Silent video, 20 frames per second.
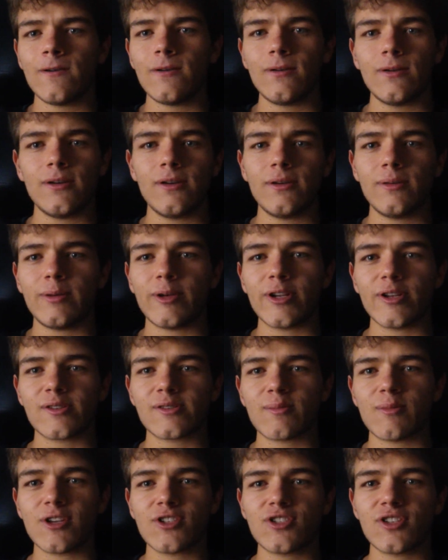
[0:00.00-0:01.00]
Oh, but
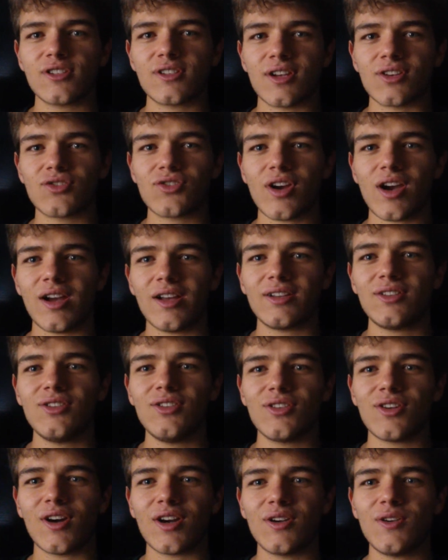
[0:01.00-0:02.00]
as much as I tried,
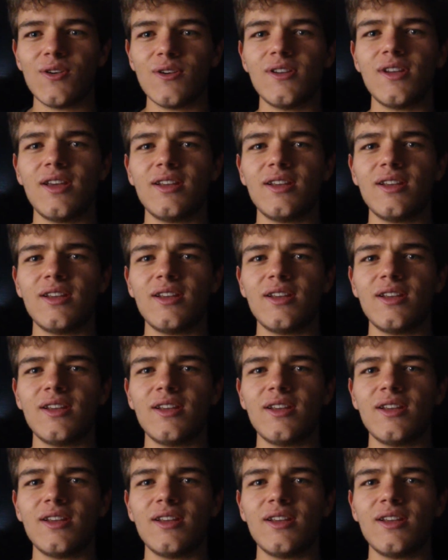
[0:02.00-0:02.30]
you know, I couldn't.